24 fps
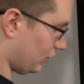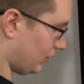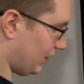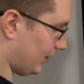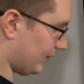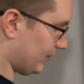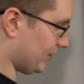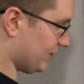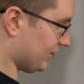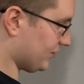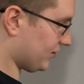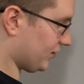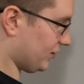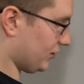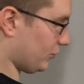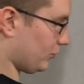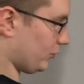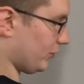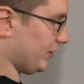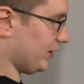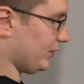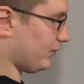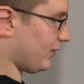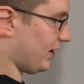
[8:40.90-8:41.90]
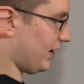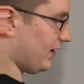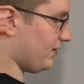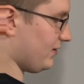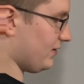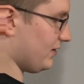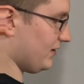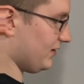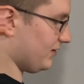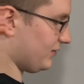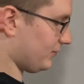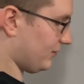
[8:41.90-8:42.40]
I'm just going to rewrite
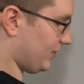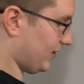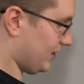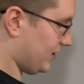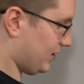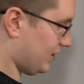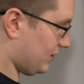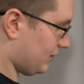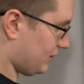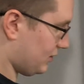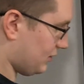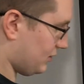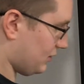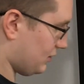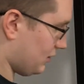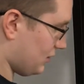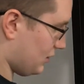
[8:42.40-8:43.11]
this right here,